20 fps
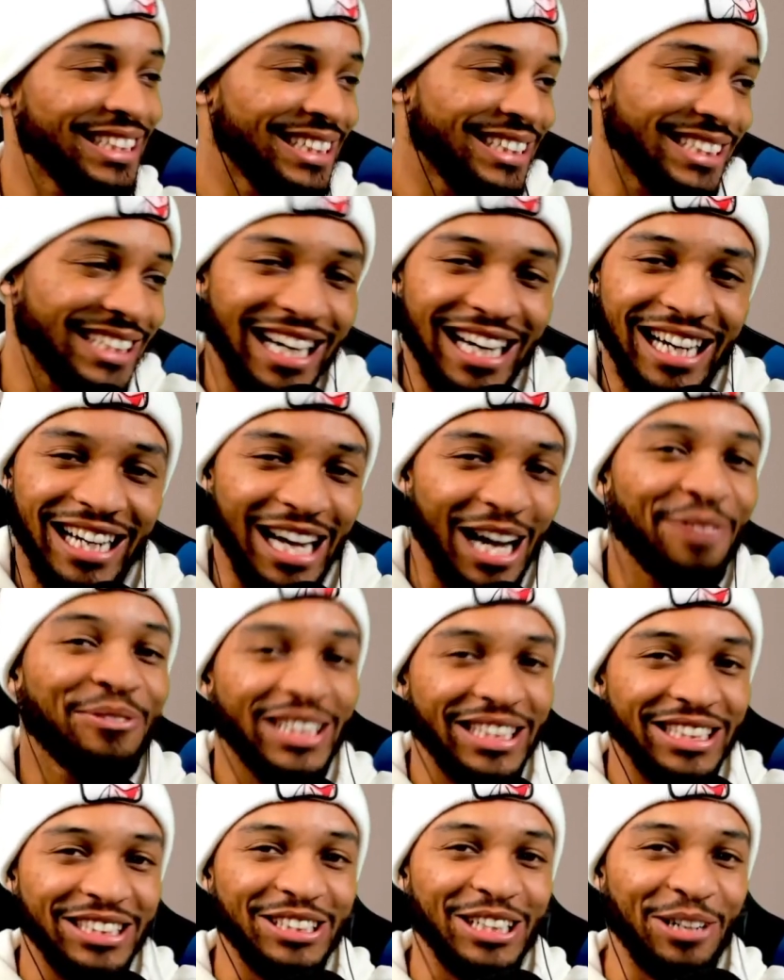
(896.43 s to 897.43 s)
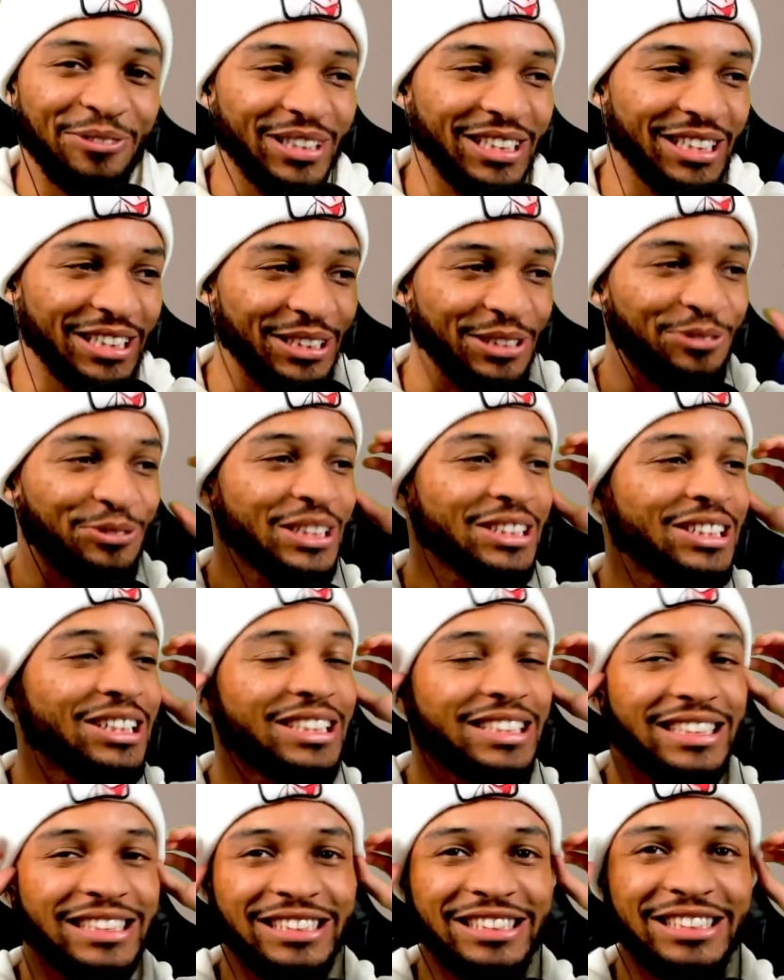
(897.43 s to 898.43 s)
Nah, I'm here. We're gonna
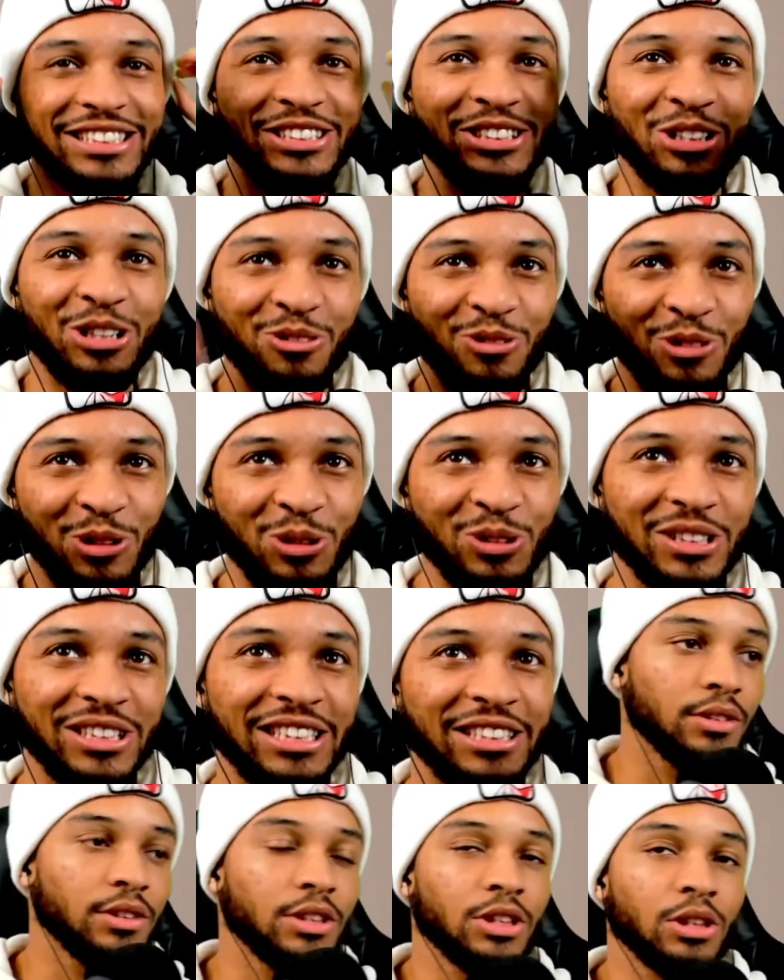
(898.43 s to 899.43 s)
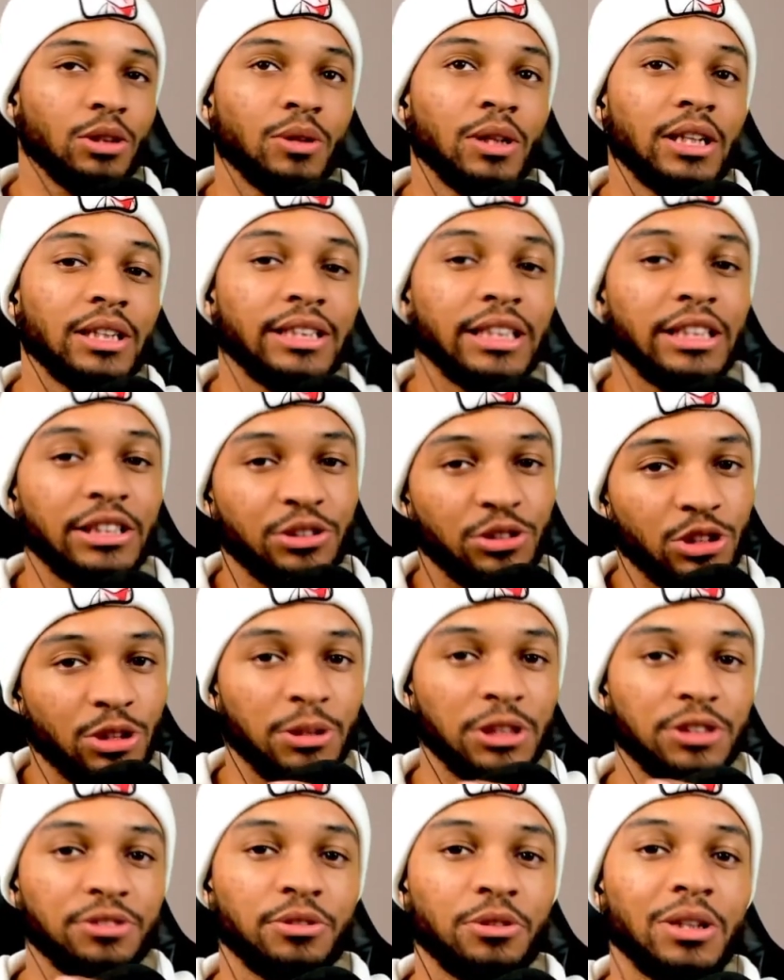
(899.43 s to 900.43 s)
get this joint rolling. So thank you so
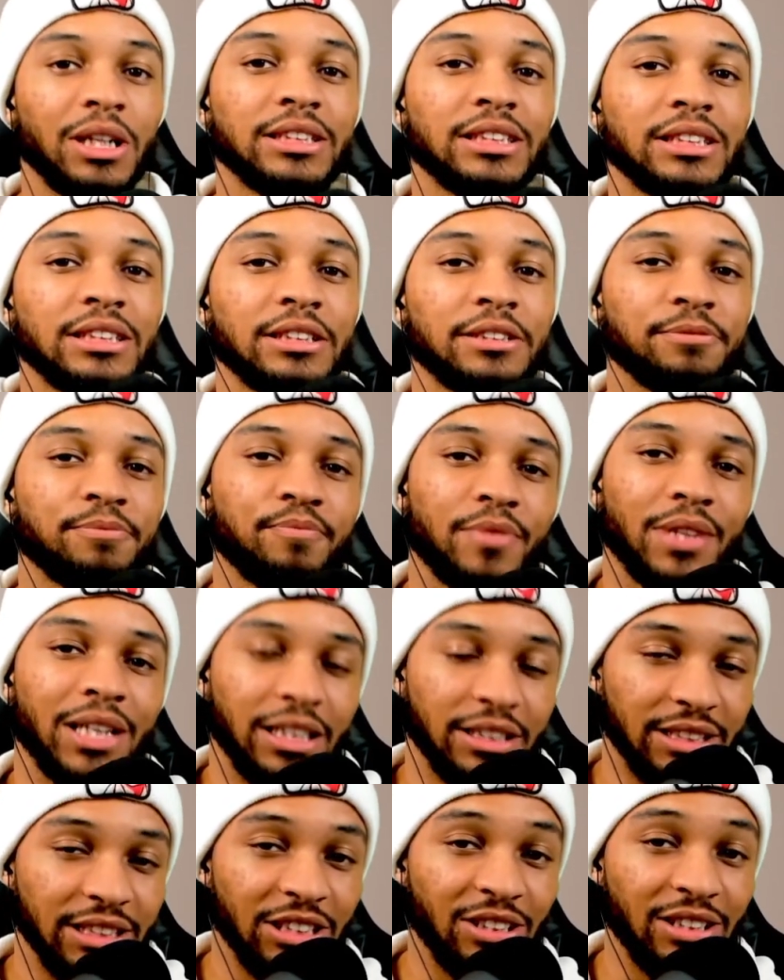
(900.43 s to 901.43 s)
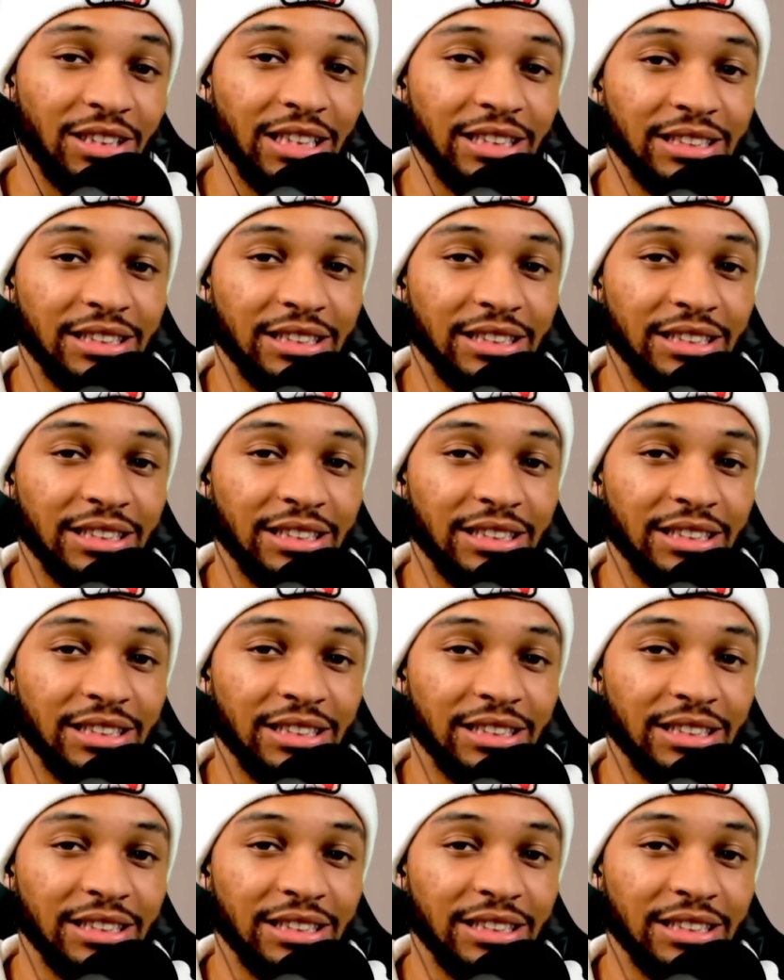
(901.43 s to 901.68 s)
much for watching. I'll see y'all next